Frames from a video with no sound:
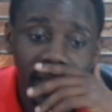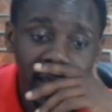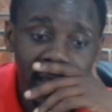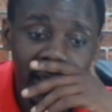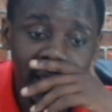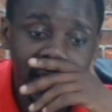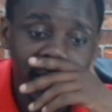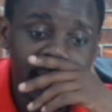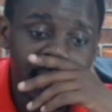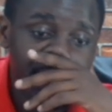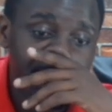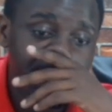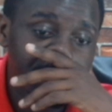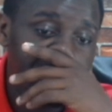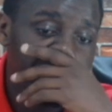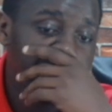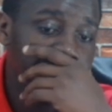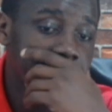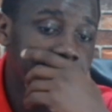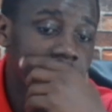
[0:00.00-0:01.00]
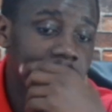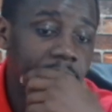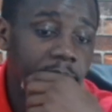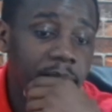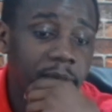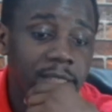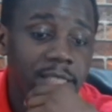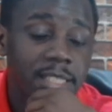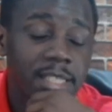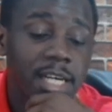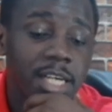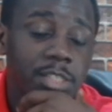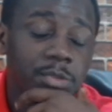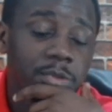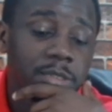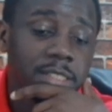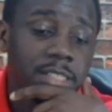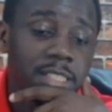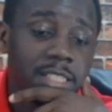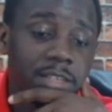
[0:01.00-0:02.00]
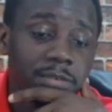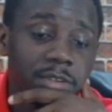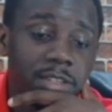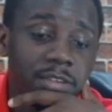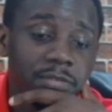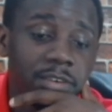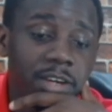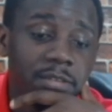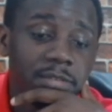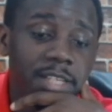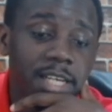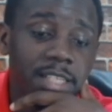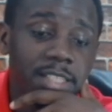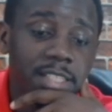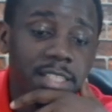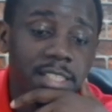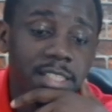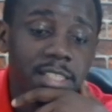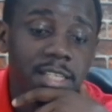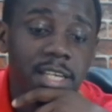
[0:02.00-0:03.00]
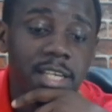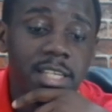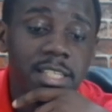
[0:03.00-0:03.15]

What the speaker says: 83% passing accuracy, 75 touches,